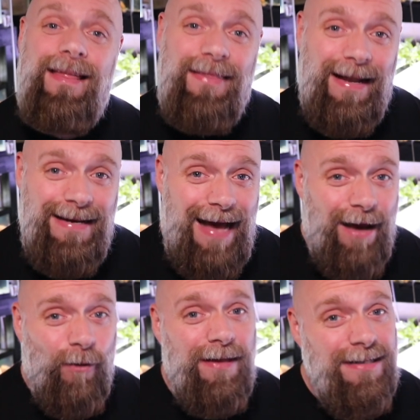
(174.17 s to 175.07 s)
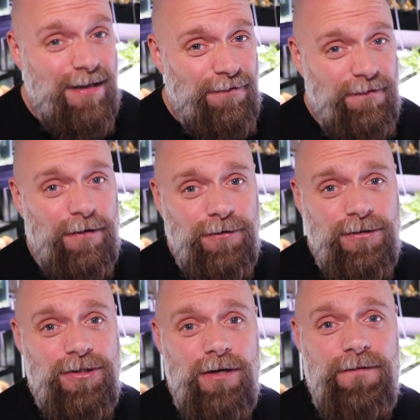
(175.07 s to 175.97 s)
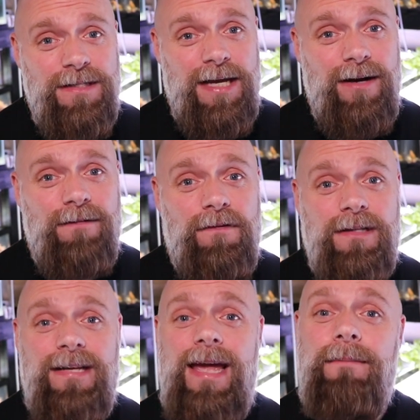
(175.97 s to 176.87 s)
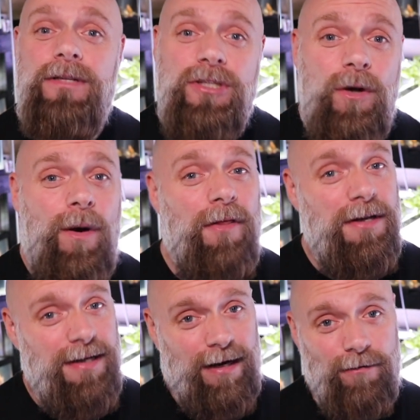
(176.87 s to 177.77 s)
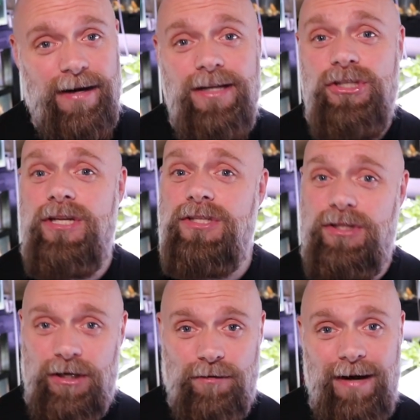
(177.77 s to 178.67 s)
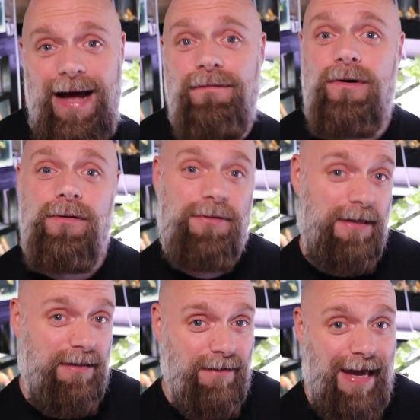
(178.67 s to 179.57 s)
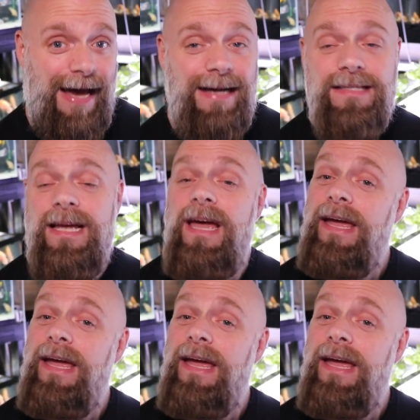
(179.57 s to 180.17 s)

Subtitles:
that not only is the filter surface area for the tank, but so are the decorations, the gravel, the glass,